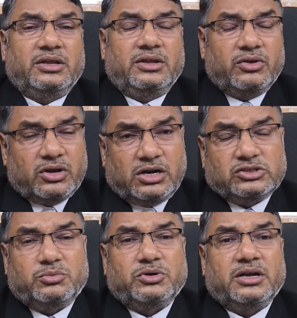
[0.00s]
you can
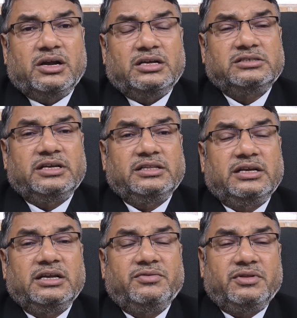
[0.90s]
also put a clause like
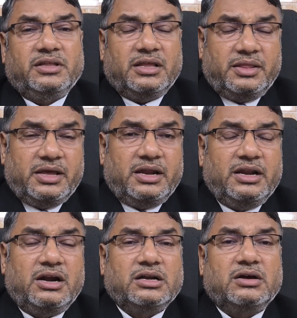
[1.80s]
that if they
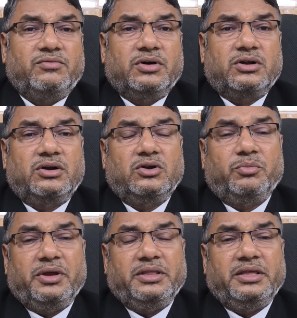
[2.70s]
did not come forward
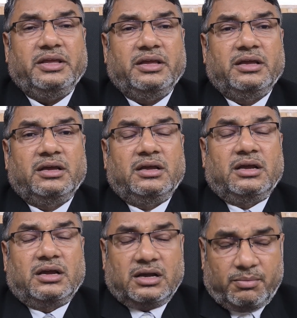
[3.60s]
to
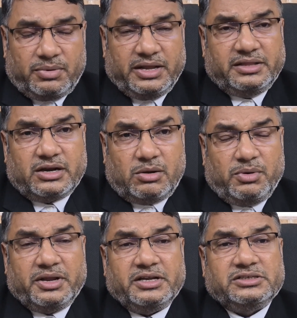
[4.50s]
comply their
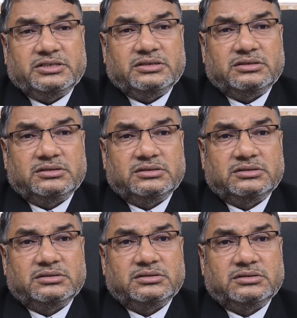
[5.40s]
obligation,
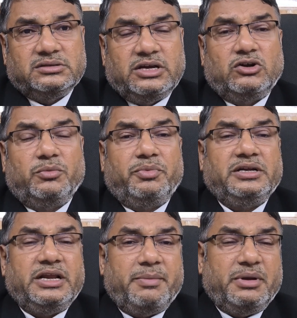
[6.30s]
they have to
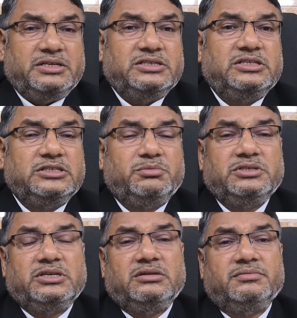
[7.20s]
pay damages this
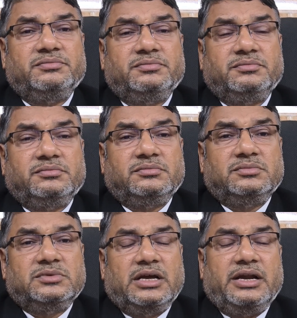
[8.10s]
much,
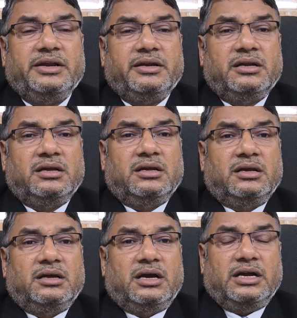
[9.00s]
and
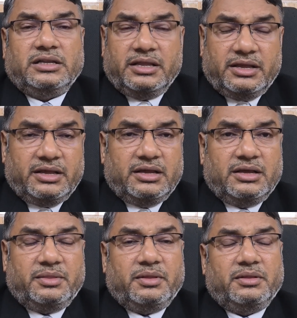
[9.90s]

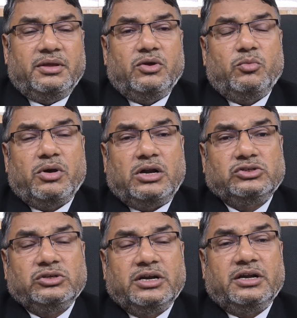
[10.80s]
they may
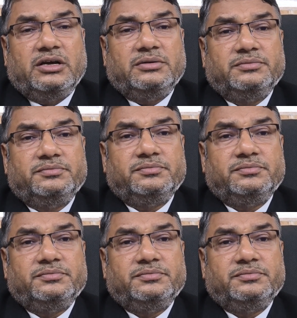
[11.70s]
also get a